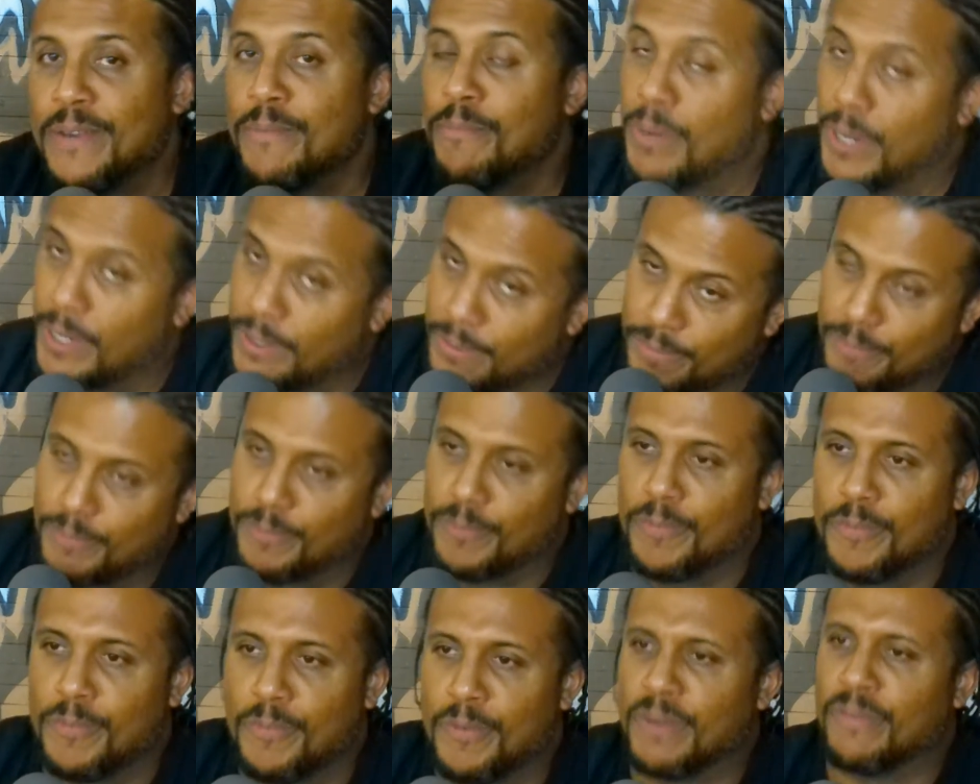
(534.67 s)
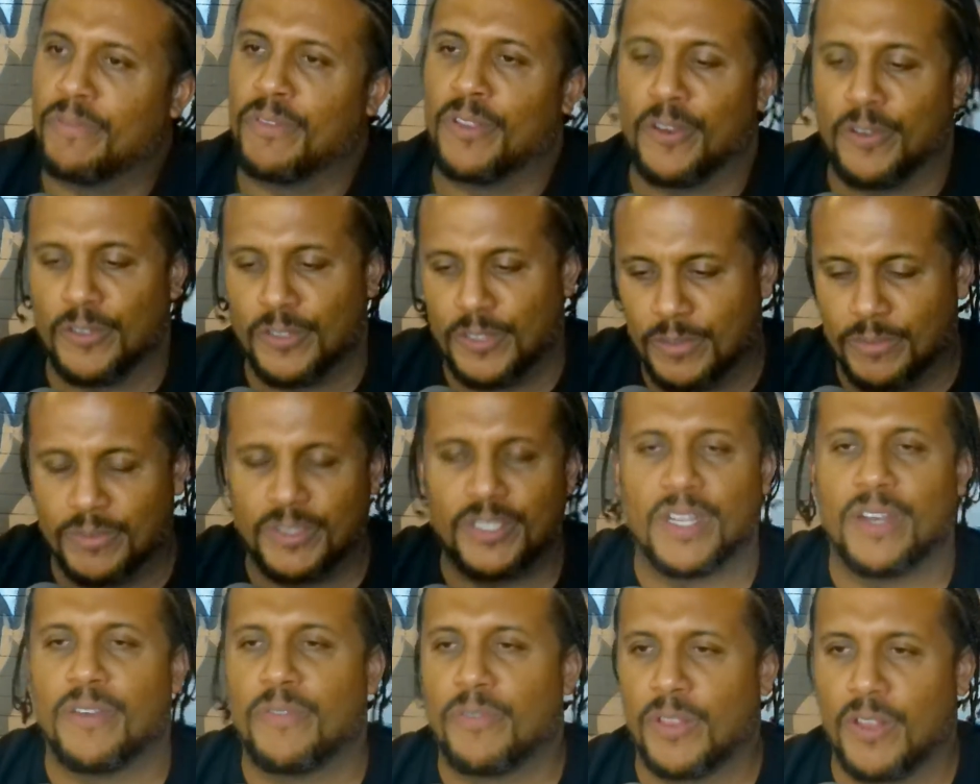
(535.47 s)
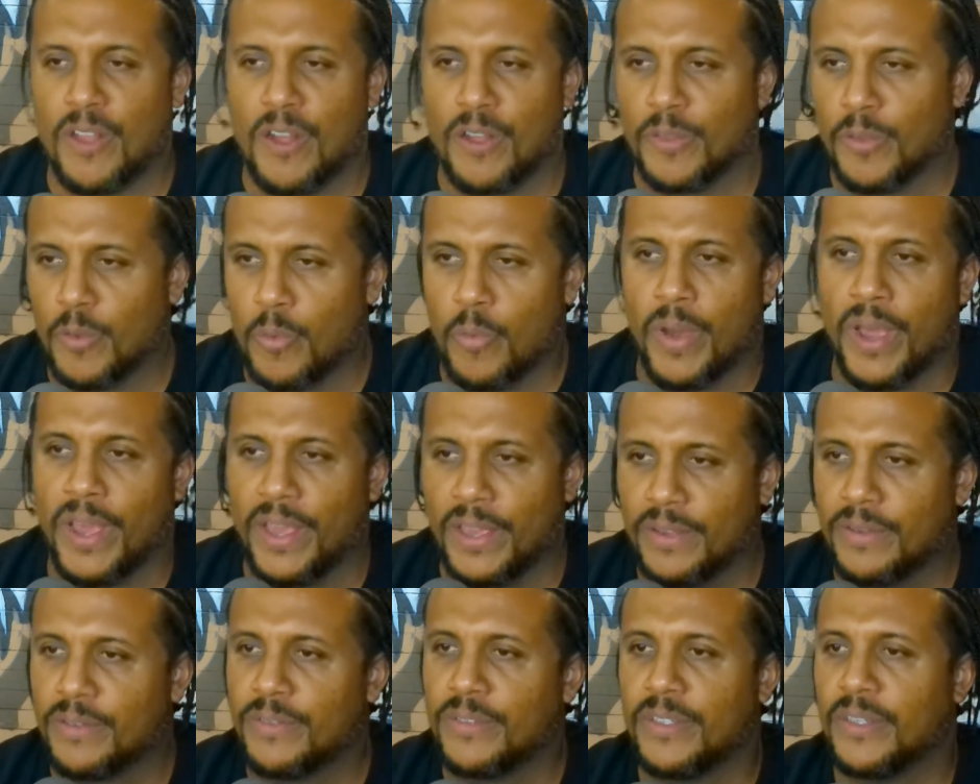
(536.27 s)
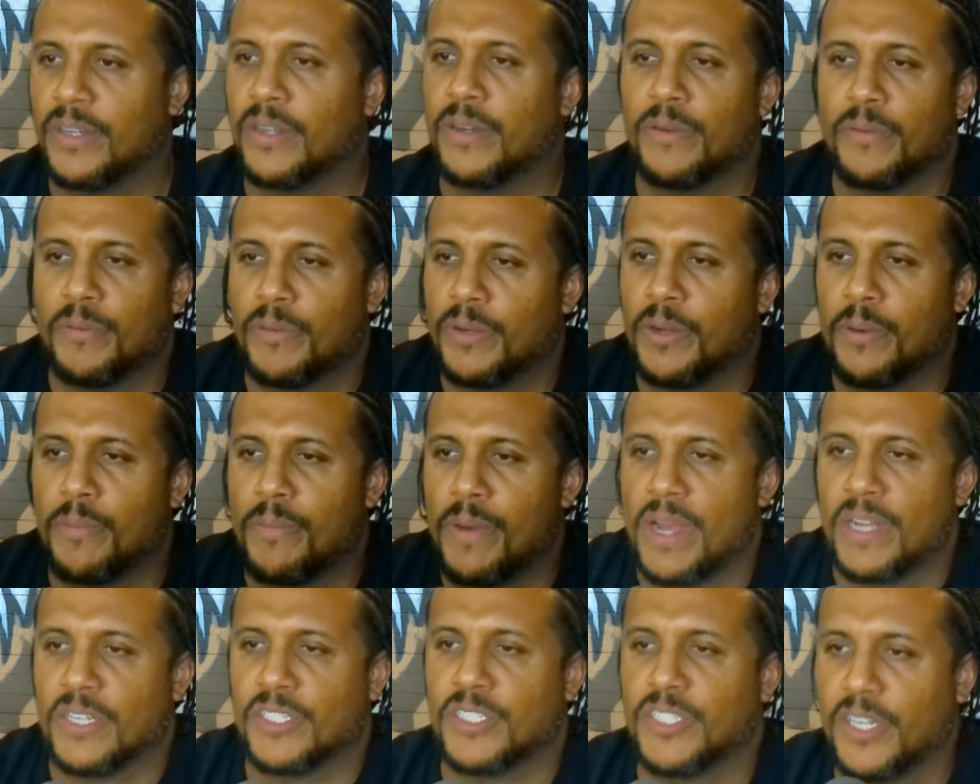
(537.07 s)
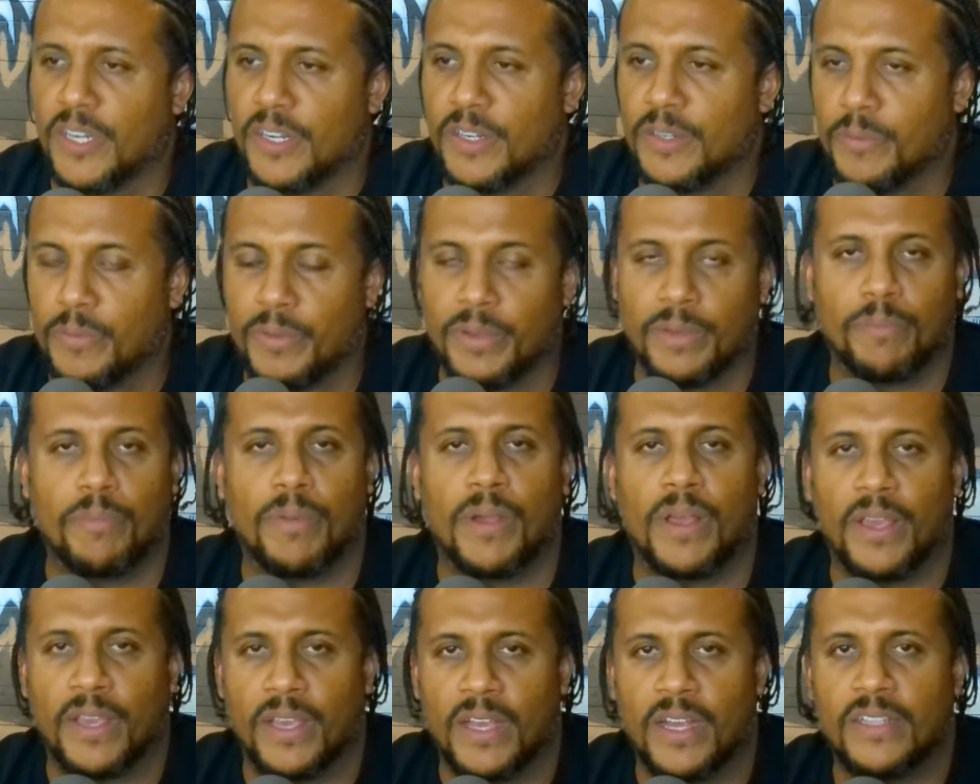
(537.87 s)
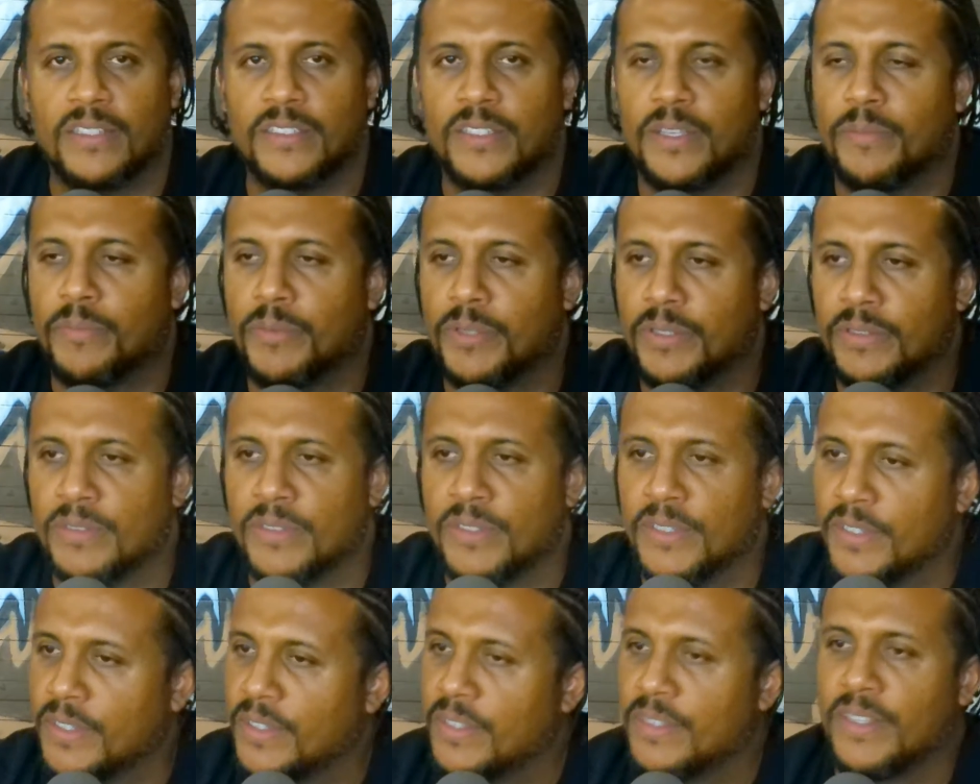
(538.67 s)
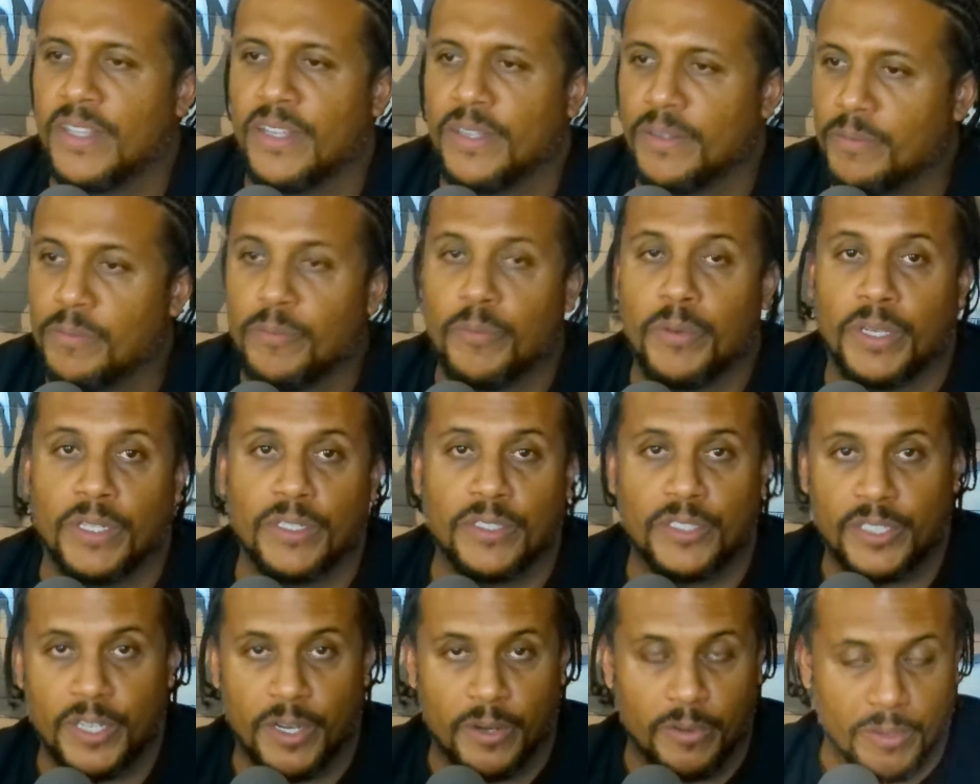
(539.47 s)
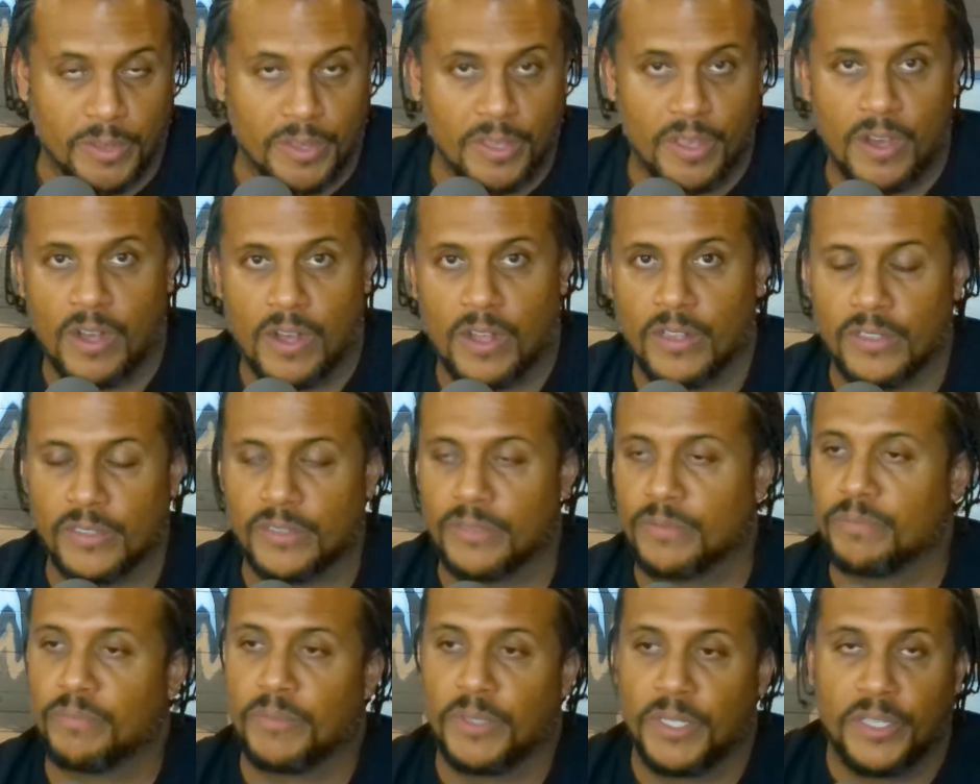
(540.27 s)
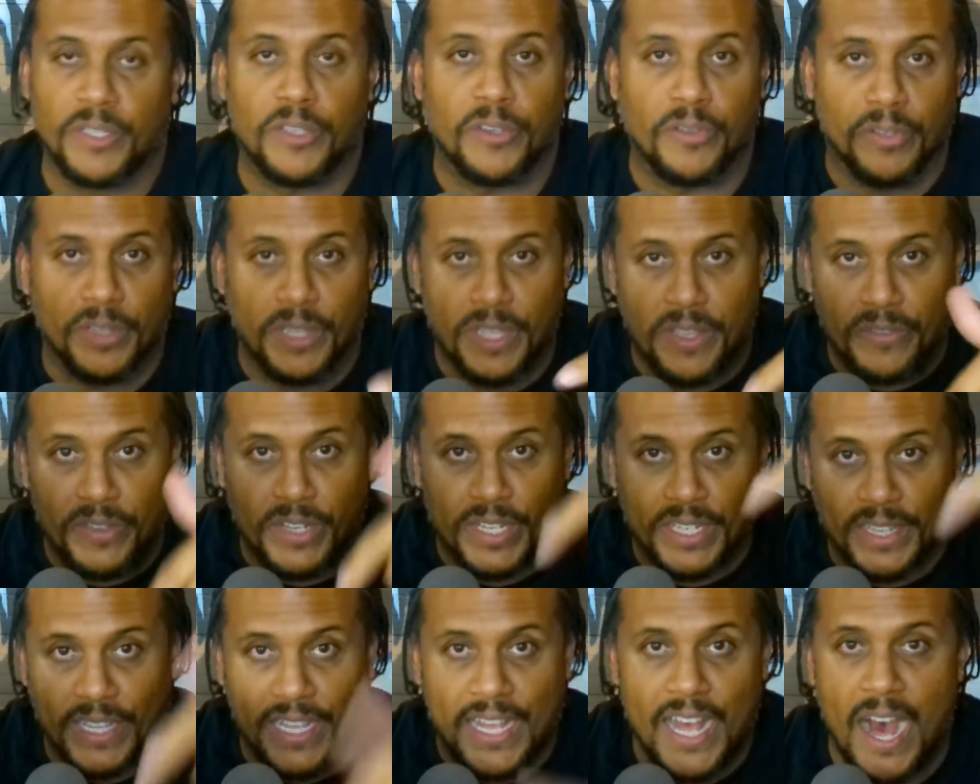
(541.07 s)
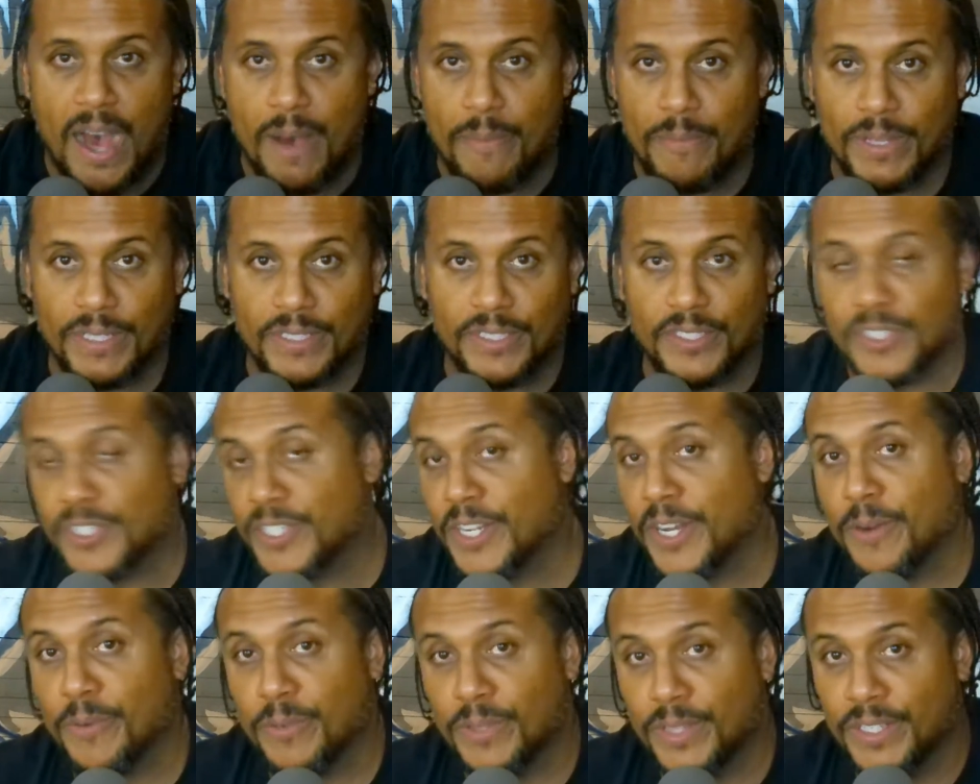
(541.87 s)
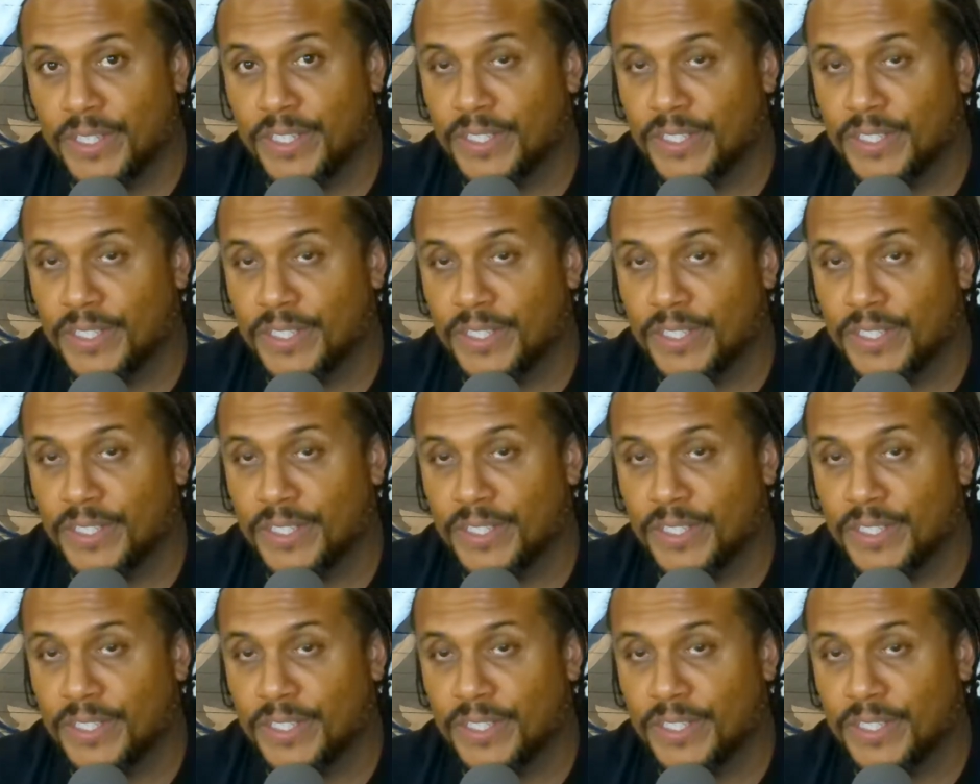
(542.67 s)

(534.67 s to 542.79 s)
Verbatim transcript: but we've learned some stuff along the way, and you know, we don't mind sharing, and we probably got something that we can share with y'all or. You can leave it in the comments and share with